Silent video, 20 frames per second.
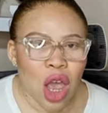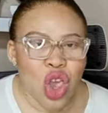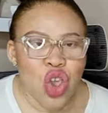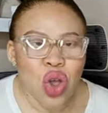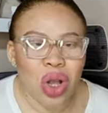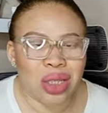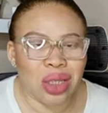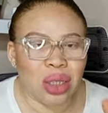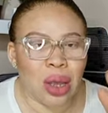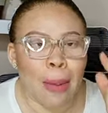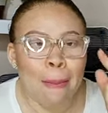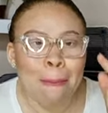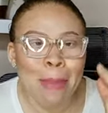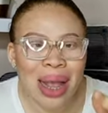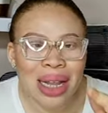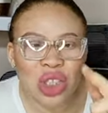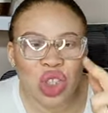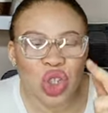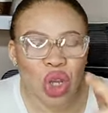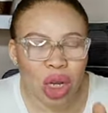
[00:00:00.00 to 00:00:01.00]
Your
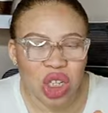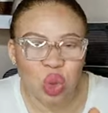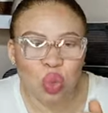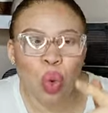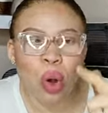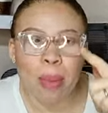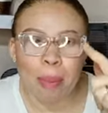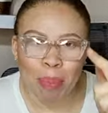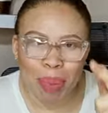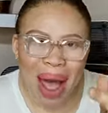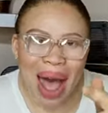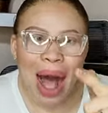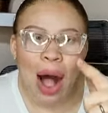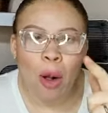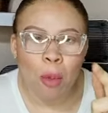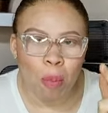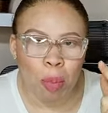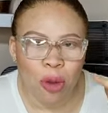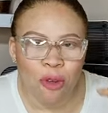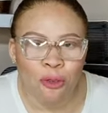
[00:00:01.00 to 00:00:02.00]
tormentors will
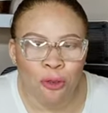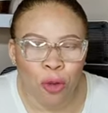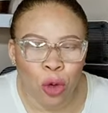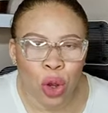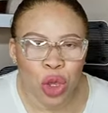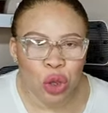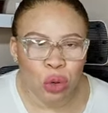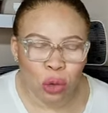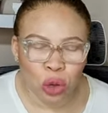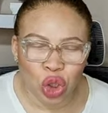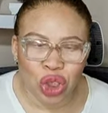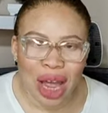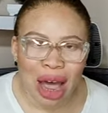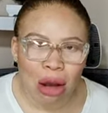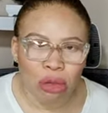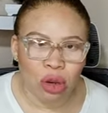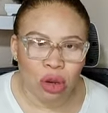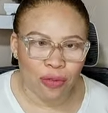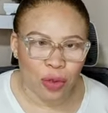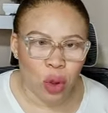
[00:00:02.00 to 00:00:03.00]
bow before you,
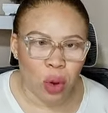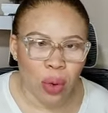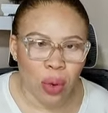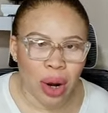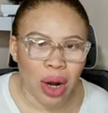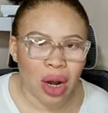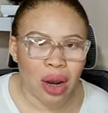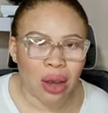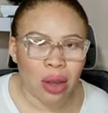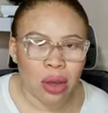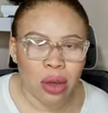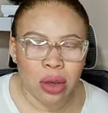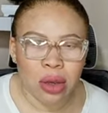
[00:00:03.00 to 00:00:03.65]
child of God.